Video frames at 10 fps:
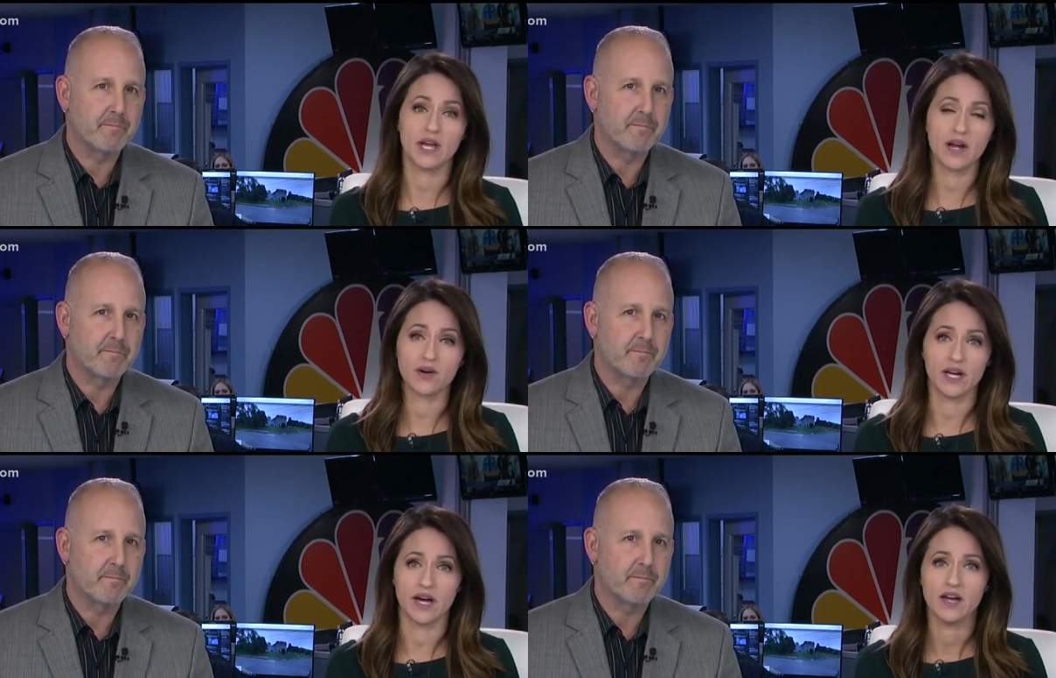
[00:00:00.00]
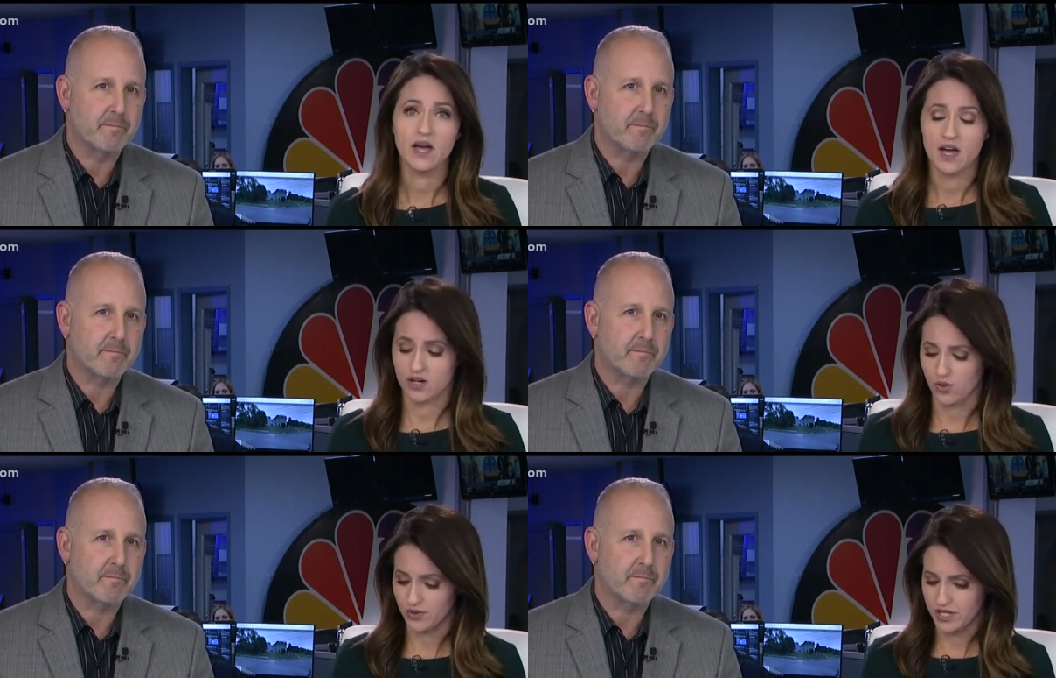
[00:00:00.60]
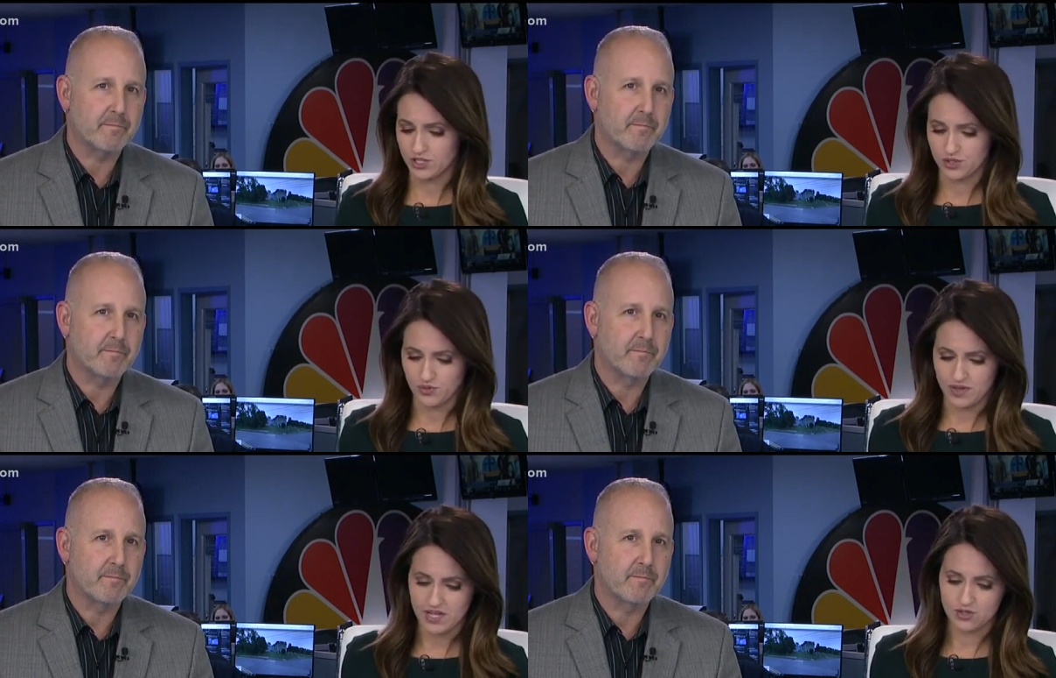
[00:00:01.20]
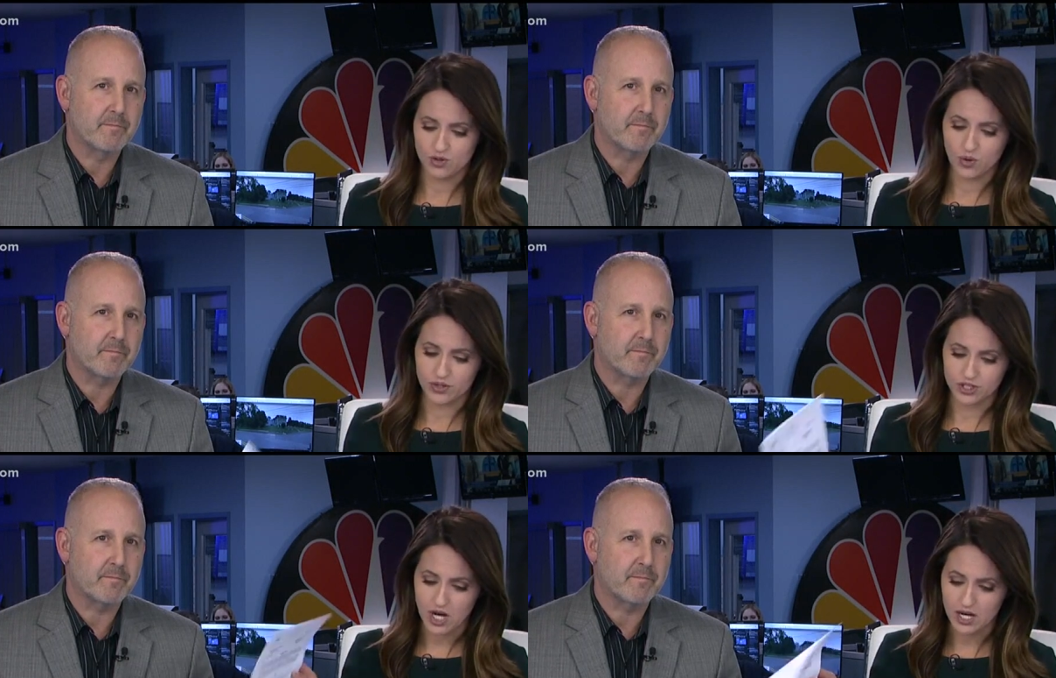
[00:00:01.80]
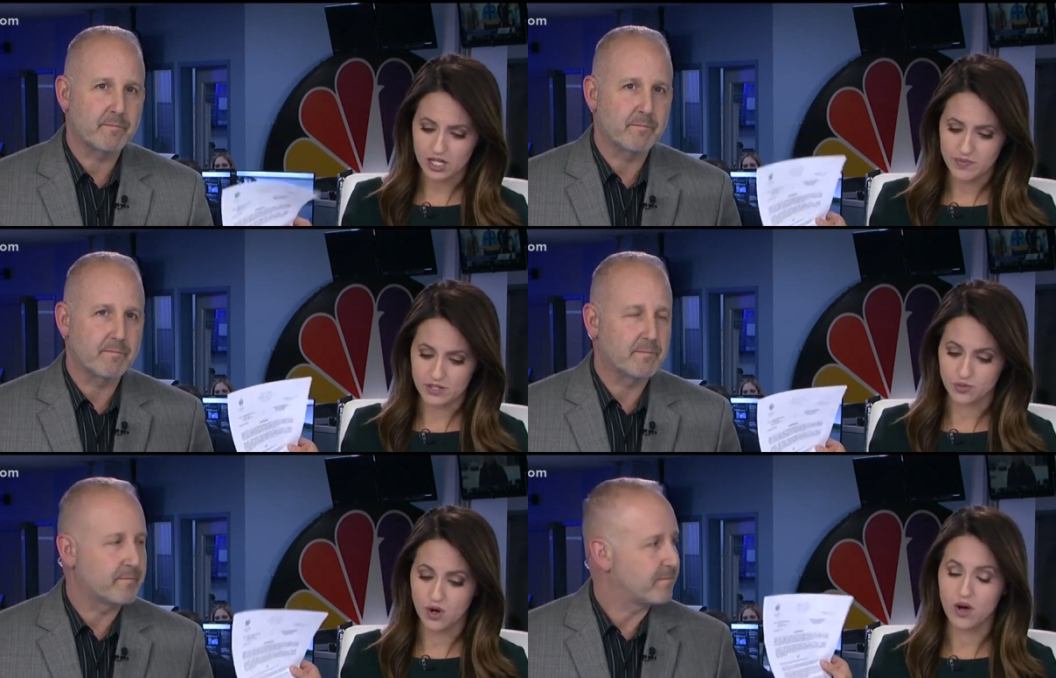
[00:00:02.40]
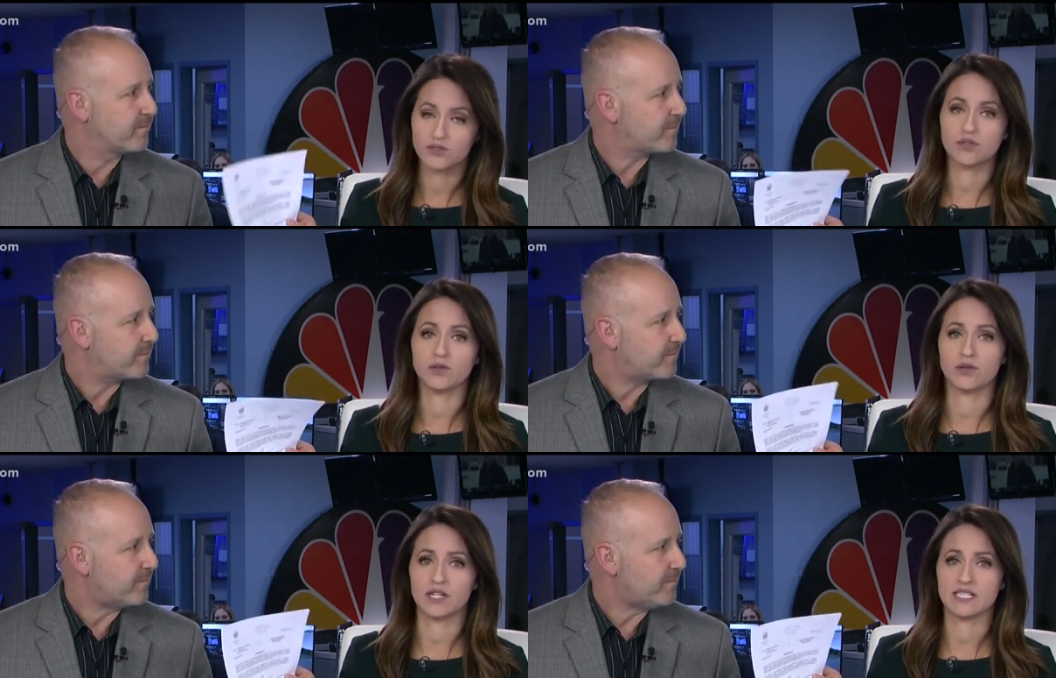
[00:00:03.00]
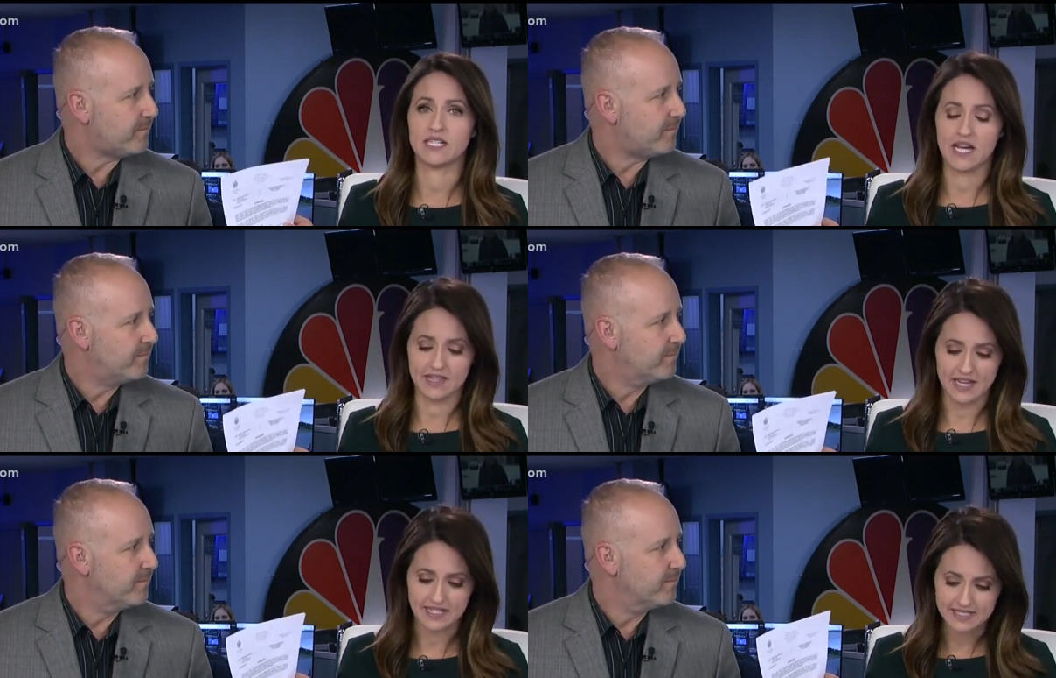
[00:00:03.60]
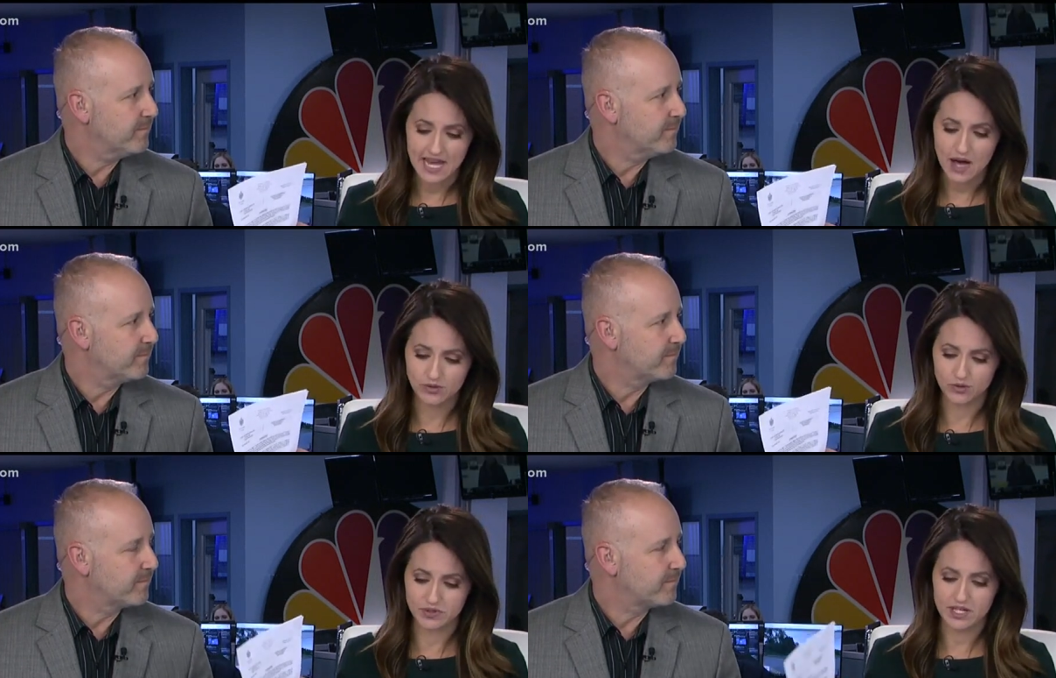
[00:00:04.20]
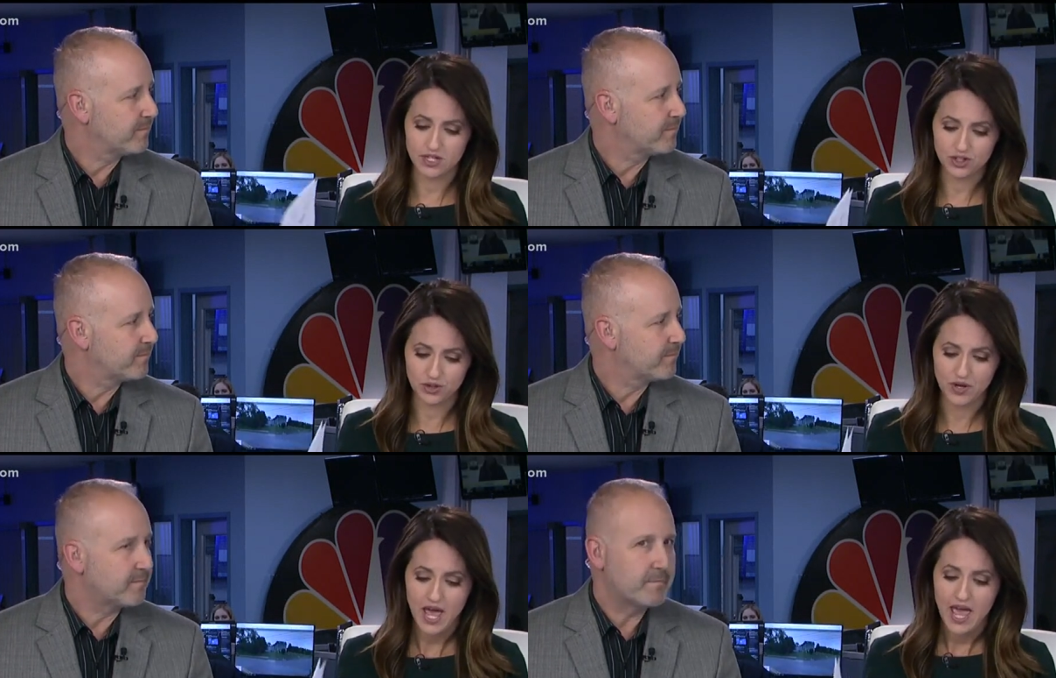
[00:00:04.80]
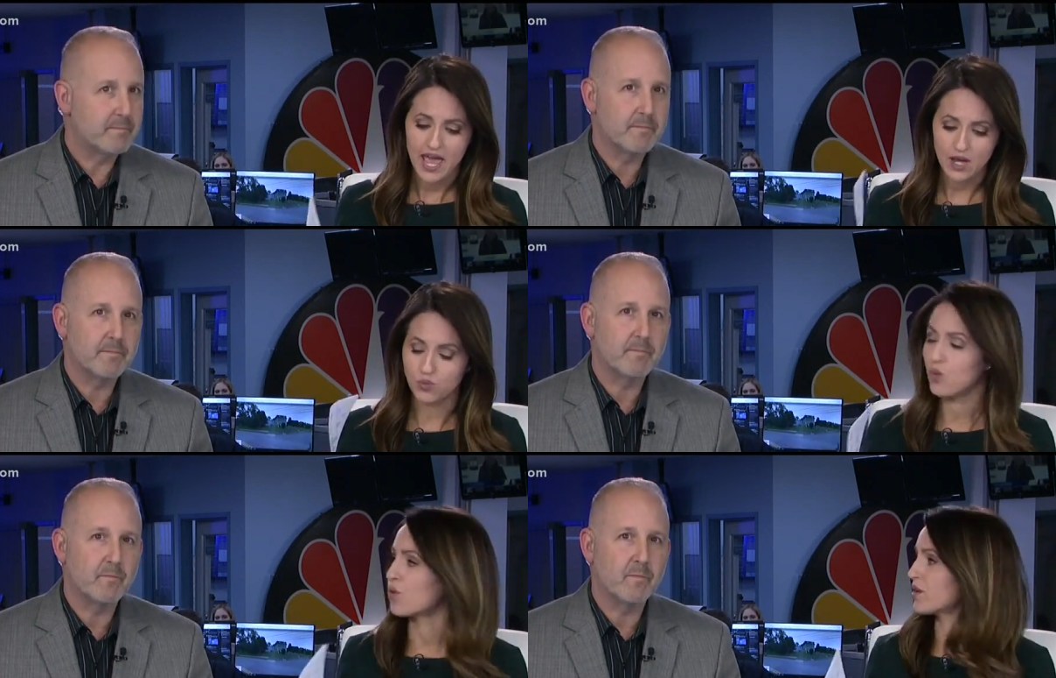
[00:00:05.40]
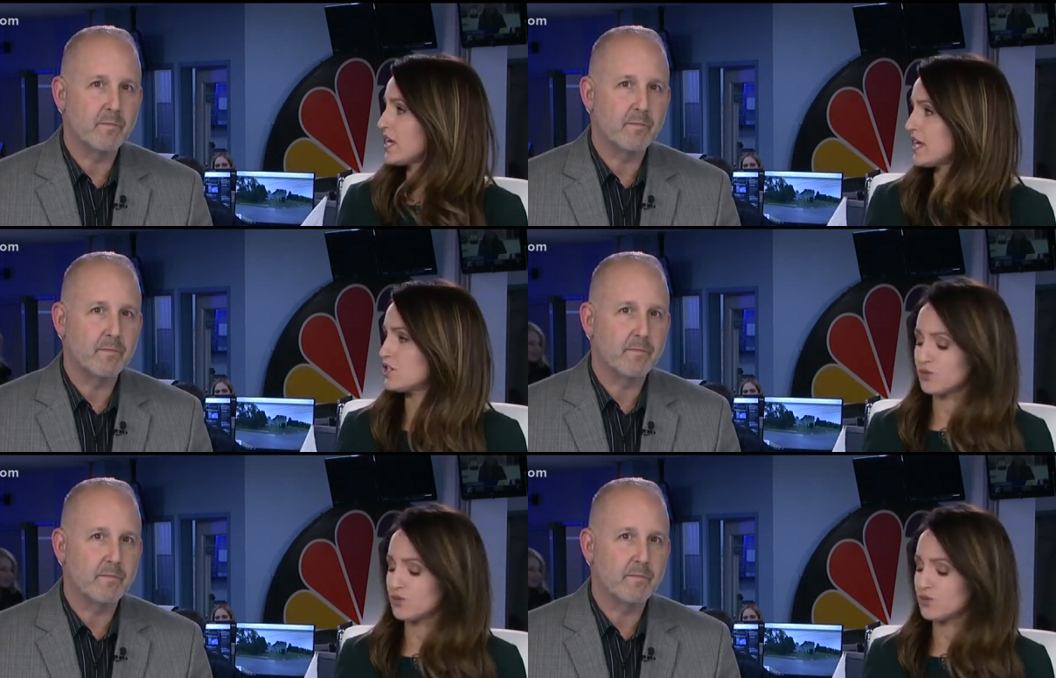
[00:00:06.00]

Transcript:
Speaker 1: area. According to these court documents, we're also learning tonight that Downs was issued a warning in